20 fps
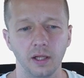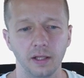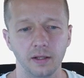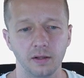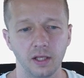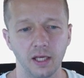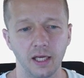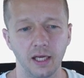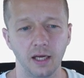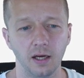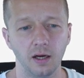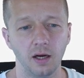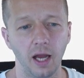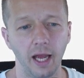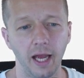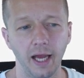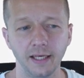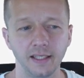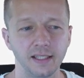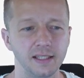the
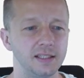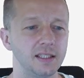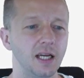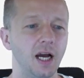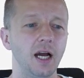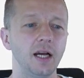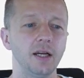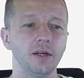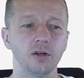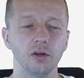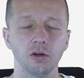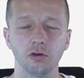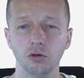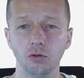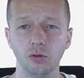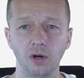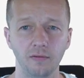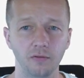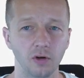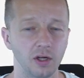head designer or
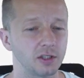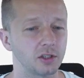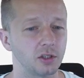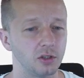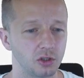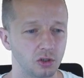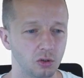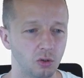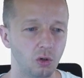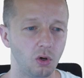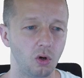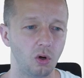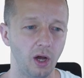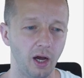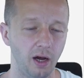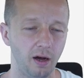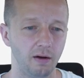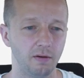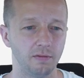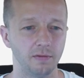whoever has control
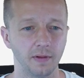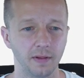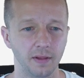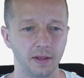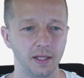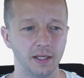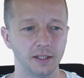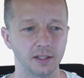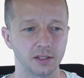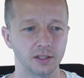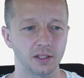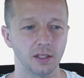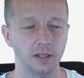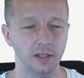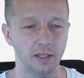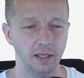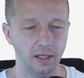of this